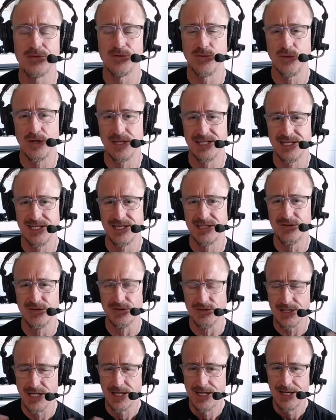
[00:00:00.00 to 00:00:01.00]
were
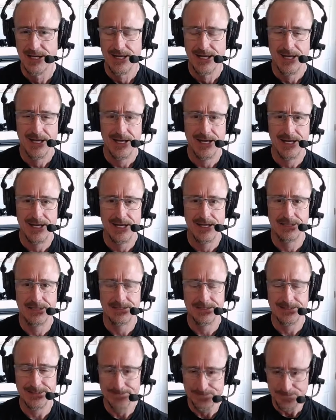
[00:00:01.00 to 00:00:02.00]
killed
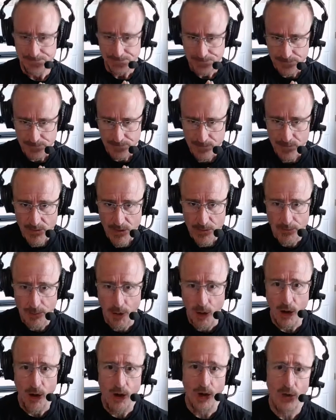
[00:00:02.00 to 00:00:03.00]
and
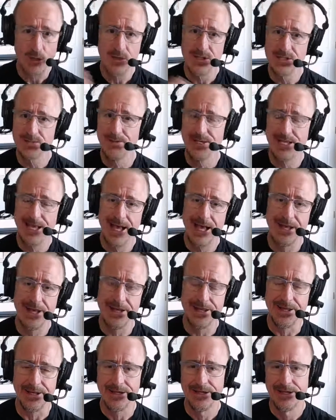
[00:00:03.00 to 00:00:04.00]
Paul was
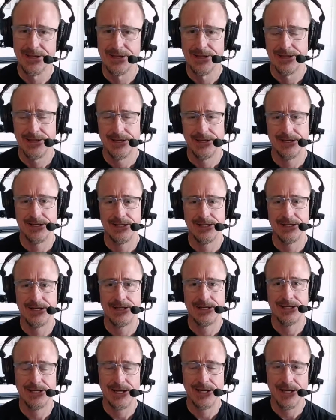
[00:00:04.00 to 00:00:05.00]
beheaded
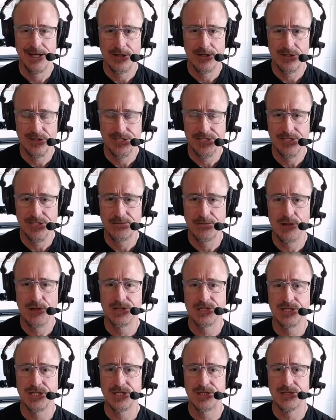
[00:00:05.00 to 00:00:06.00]
and uh, Christian
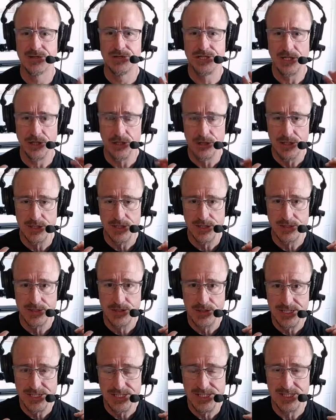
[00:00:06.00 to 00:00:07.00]
persecution. Cr
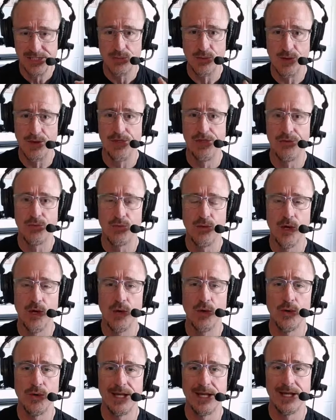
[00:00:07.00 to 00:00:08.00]
Christians were
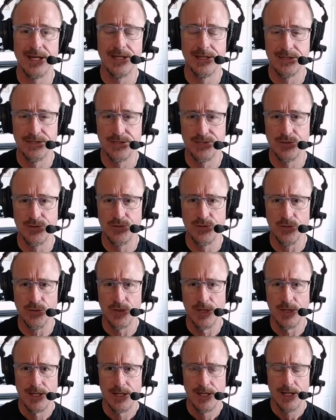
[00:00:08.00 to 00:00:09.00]
thrown into
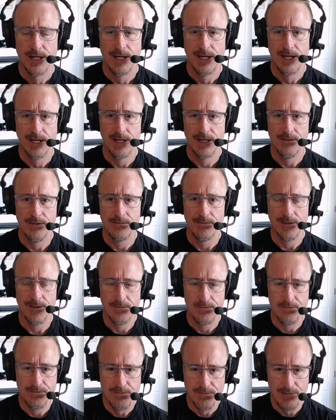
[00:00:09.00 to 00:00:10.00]
um,
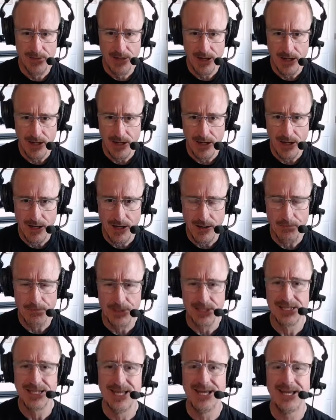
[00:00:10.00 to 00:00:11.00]
uh, a
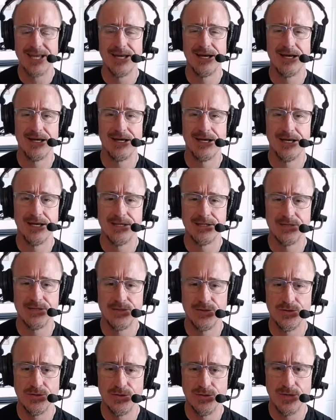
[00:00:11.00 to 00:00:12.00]
play uh,
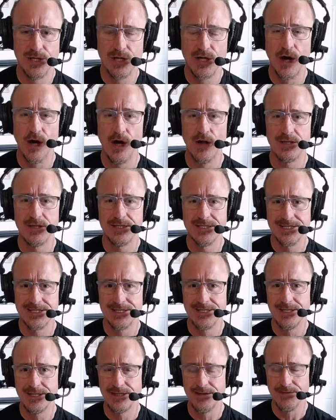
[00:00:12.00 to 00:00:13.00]
into the
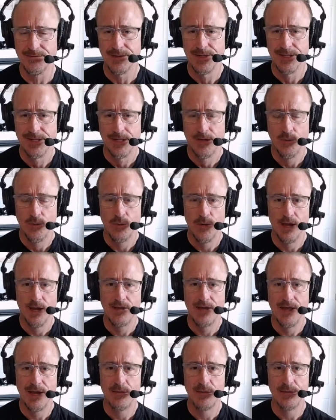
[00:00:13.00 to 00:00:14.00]
Colosseum where
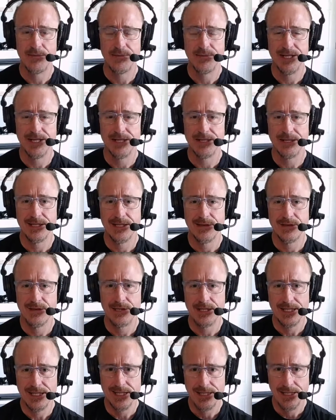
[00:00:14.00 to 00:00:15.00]
they would be
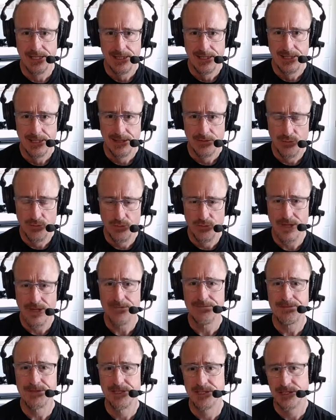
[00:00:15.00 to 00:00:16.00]
literally
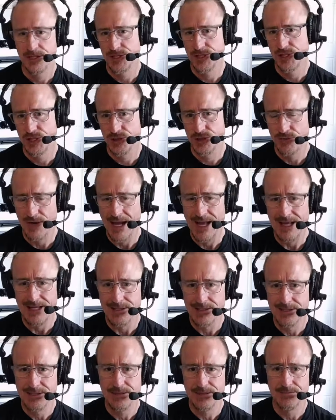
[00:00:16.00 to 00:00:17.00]
ripped to
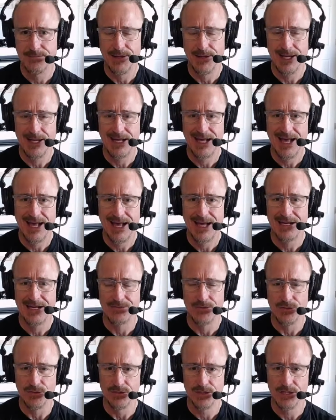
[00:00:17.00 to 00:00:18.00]
shreds by
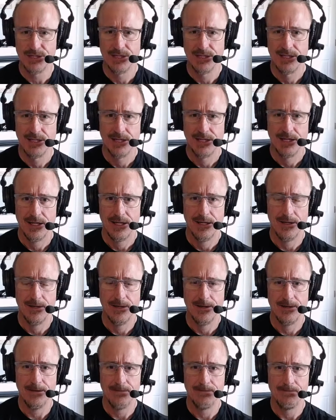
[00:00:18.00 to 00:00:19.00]
animals.
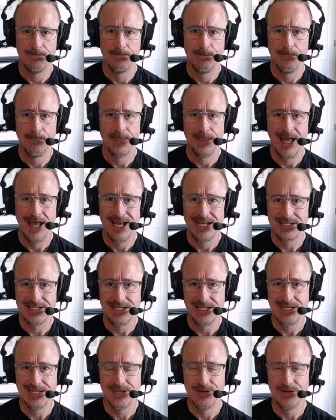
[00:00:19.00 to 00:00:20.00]
Um, as
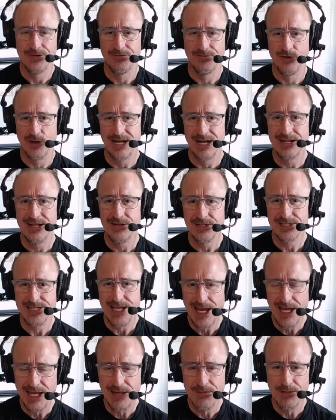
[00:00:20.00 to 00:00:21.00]
inter- for
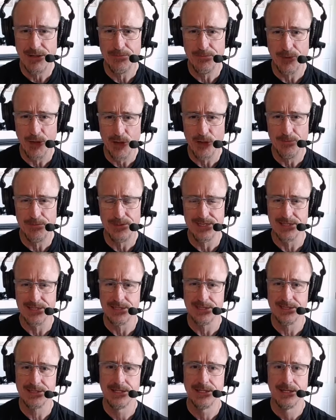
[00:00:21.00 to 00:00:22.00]
entertainment
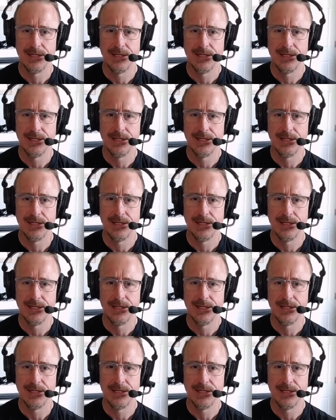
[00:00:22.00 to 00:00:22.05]
purposes.